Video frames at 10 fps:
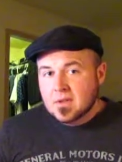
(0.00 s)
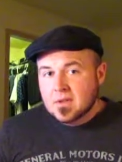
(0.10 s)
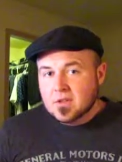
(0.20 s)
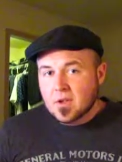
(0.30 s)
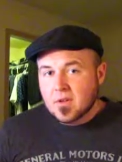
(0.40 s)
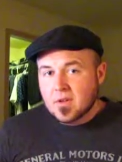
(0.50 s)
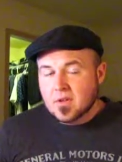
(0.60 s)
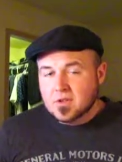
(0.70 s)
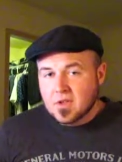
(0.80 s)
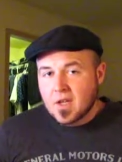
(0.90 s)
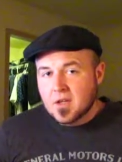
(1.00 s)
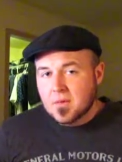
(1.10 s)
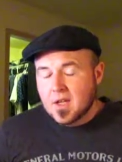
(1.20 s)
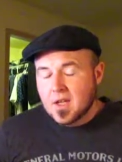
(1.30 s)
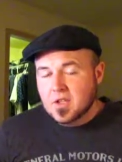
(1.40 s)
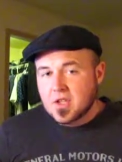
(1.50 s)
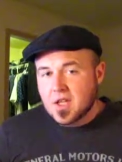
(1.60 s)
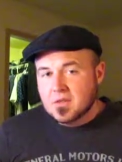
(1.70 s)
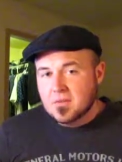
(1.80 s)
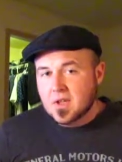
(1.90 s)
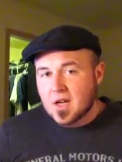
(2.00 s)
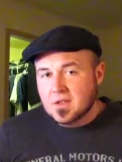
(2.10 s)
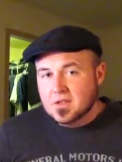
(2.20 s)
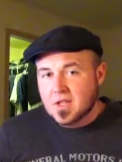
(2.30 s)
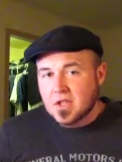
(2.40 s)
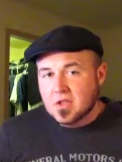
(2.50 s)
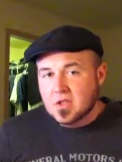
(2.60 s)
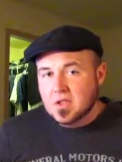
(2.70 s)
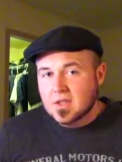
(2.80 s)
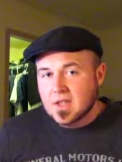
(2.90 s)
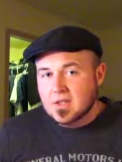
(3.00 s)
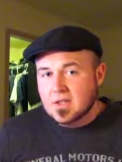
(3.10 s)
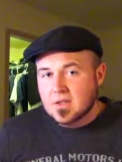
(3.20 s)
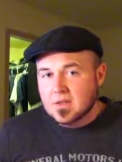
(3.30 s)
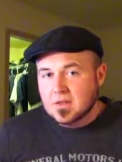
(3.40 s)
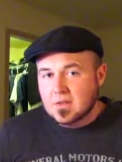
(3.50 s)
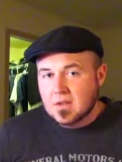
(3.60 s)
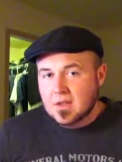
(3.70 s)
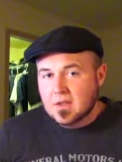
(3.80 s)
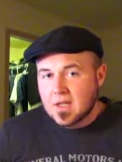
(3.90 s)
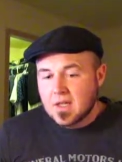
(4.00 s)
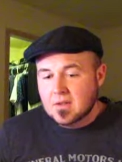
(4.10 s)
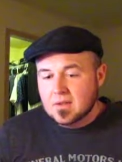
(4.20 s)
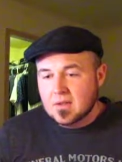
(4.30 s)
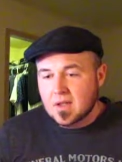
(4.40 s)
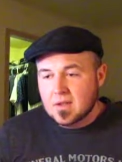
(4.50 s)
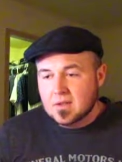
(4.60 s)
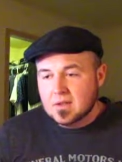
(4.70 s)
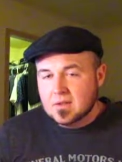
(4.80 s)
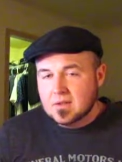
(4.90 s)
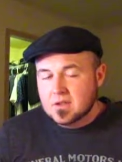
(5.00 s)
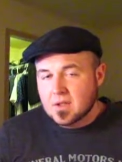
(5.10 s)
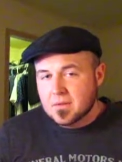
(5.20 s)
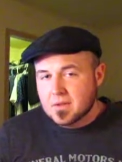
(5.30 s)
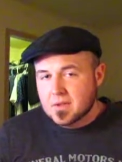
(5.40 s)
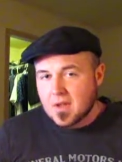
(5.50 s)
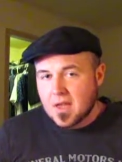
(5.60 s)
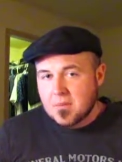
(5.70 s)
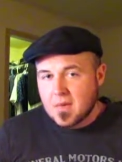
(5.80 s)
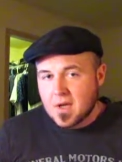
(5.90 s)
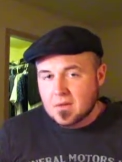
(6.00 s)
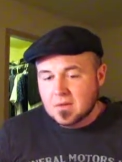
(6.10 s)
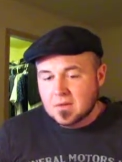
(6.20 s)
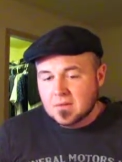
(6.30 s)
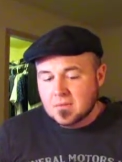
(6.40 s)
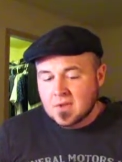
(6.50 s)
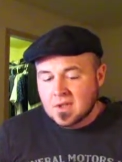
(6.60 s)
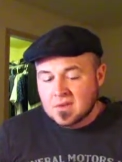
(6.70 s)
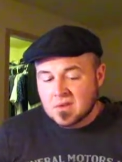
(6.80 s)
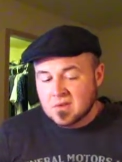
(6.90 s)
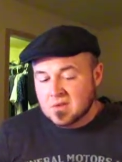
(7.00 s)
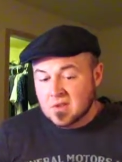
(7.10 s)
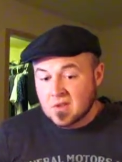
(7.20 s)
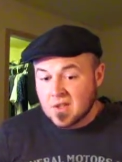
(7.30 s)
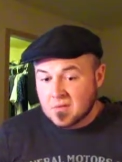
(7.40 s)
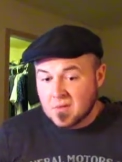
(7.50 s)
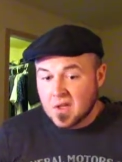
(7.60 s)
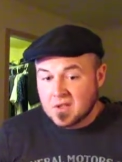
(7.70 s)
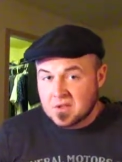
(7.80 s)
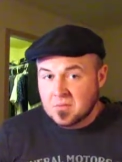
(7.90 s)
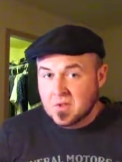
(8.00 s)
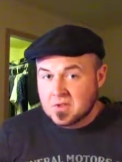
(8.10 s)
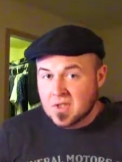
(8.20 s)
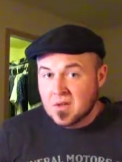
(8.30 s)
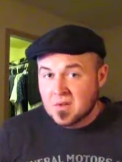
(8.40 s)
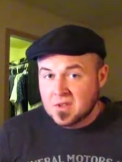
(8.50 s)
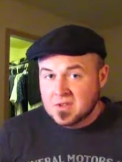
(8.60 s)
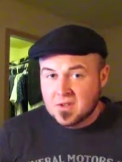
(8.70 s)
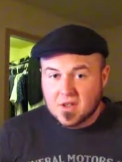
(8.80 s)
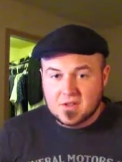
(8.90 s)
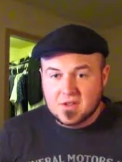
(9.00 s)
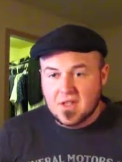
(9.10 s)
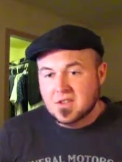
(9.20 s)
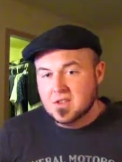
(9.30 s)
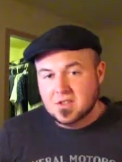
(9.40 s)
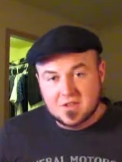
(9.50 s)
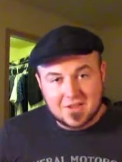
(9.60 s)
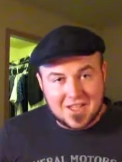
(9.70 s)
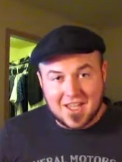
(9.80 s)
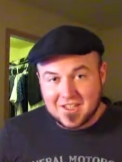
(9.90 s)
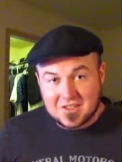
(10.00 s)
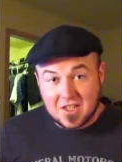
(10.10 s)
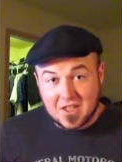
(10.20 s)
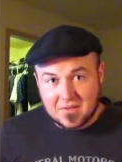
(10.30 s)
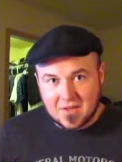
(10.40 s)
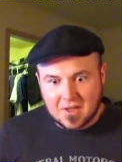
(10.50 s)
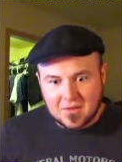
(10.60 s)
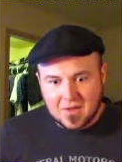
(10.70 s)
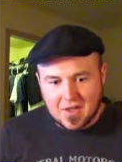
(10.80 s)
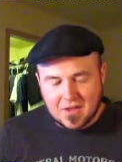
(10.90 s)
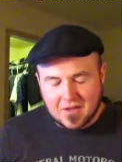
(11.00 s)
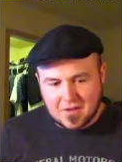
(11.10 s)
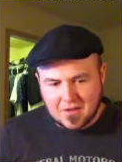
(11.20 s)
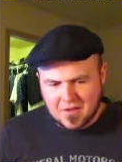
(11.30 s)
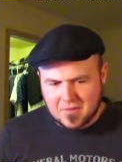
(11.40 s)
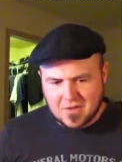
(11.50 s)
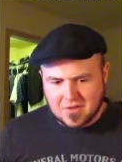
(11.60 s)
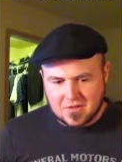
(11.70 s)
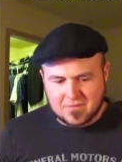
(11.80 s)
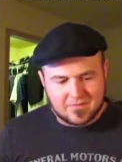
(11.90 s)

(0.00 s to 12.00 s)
so that there's not going to be any chance of condensation collecting on the surface of that metal, because it'll just collect rust, and once that rust starts, it just takes off like a rocket. I mean, just